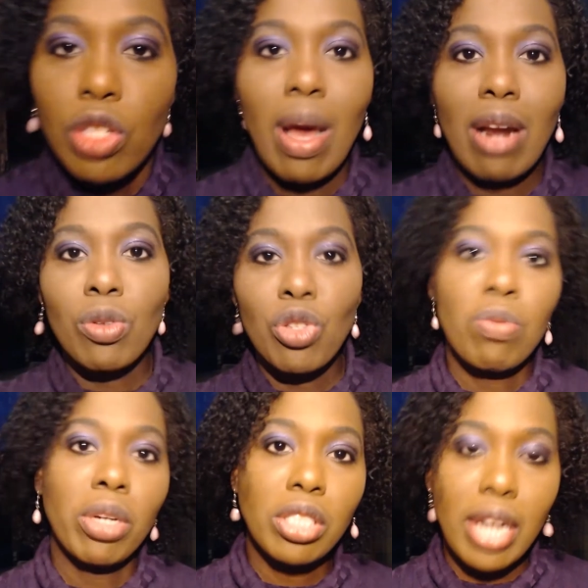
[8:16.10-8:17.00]
I don't too
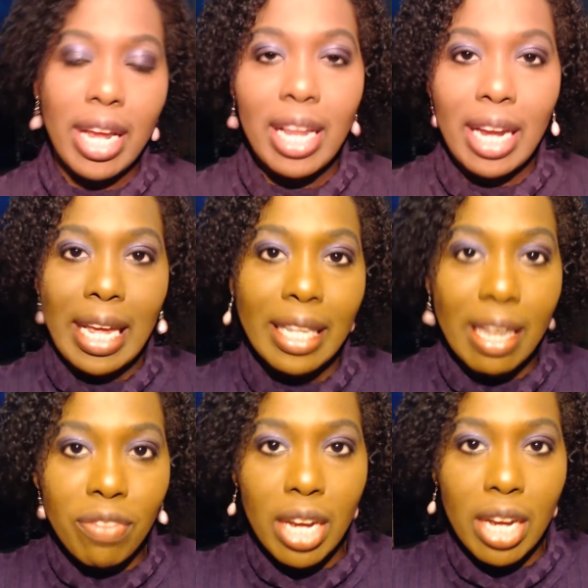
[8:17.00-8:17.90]
much need to get a
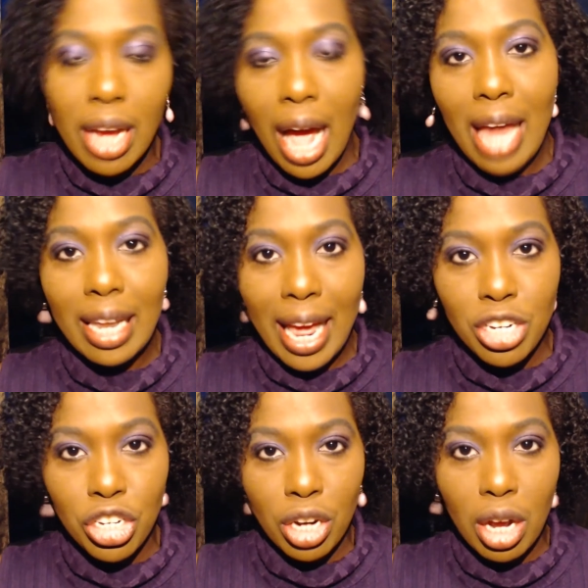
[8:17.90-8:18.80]
lengthening
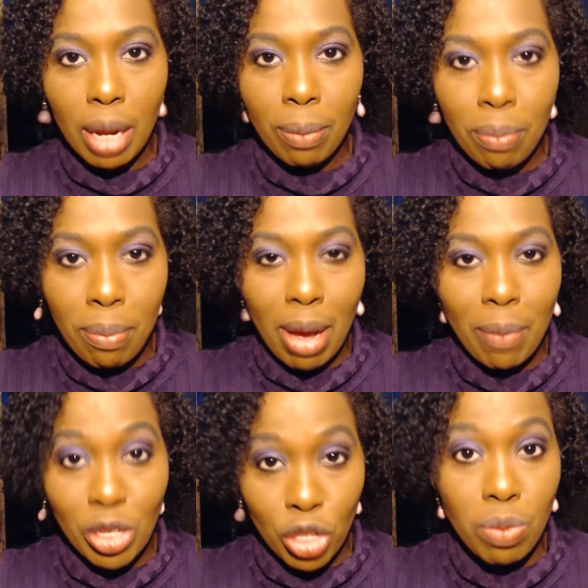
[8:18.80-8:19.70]
eyelash, a
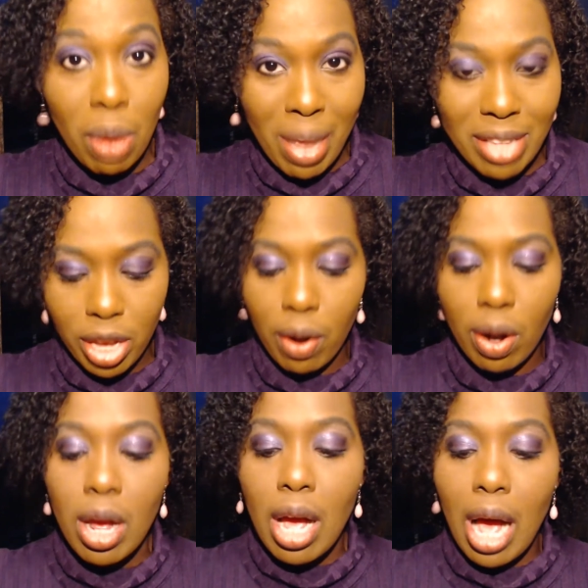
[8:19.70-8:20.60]
mascara.
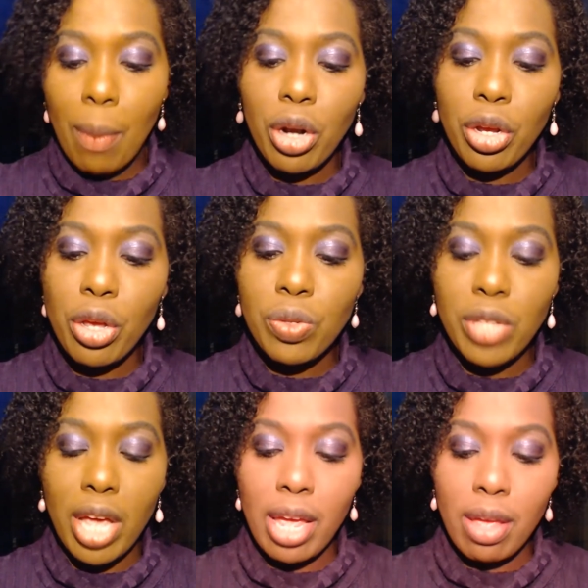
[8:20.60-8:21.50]
I'm going to use
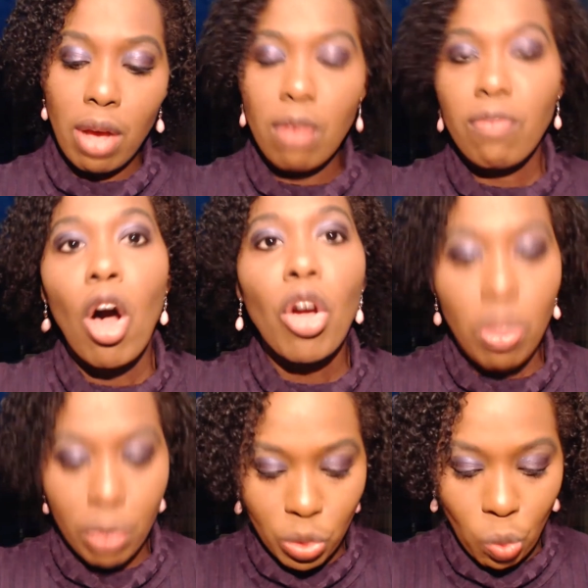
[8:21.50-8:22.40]
a
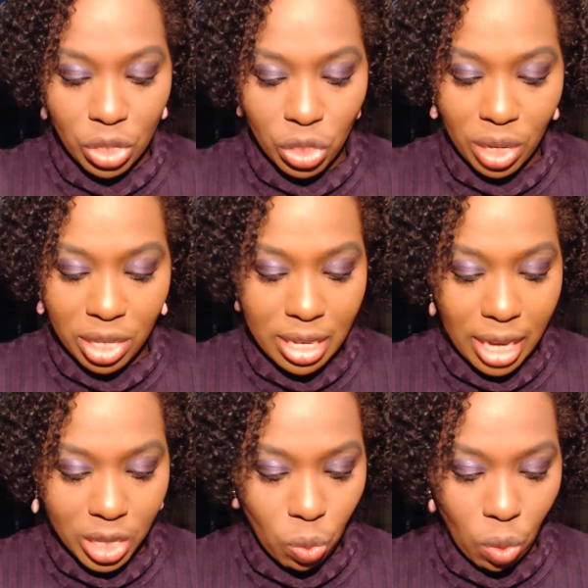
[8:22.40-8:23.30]
voluminous one. So this
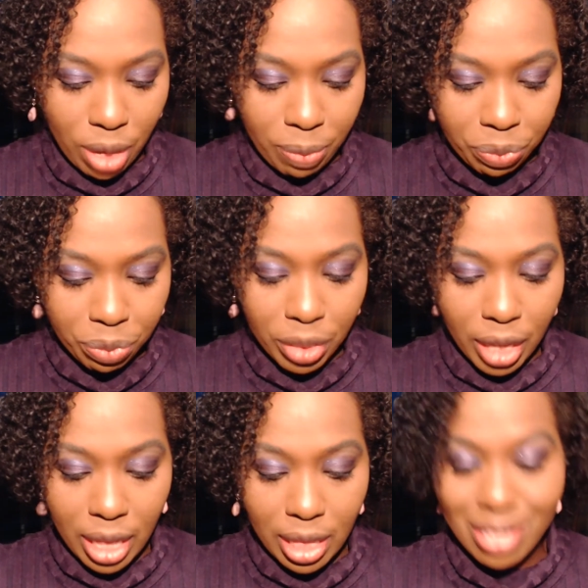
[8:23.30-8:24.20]
NYX one
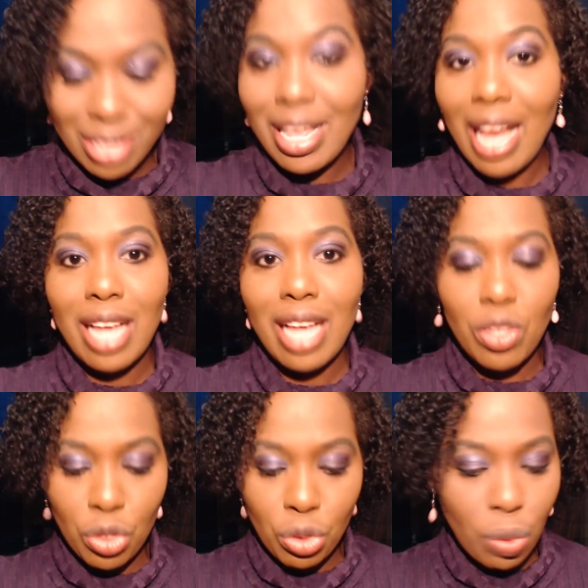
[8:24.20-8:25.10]
in the Zaza
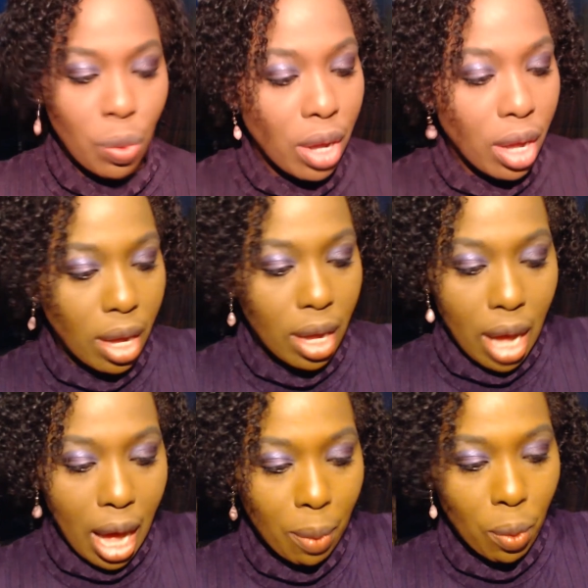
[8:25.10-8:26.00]
Zoo,
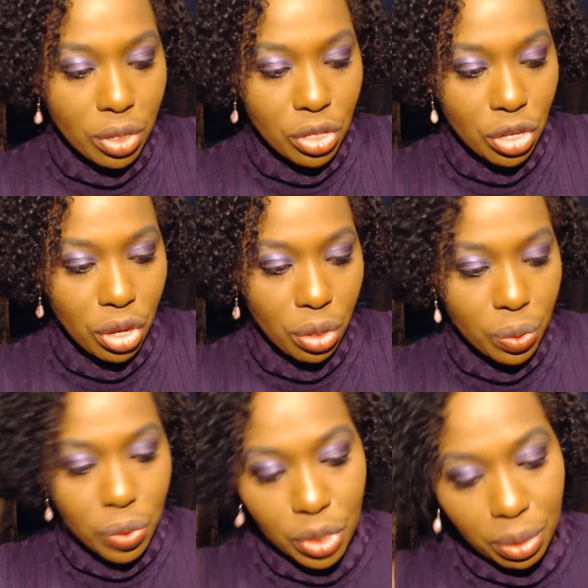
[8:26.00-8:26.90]
I'm going to
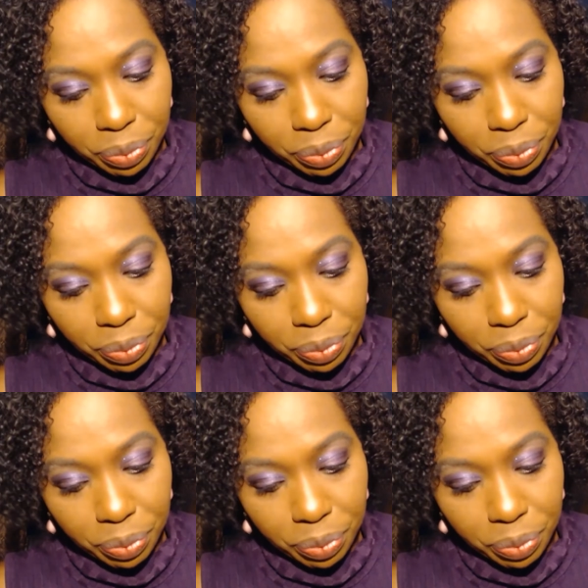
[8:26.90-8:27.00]
use.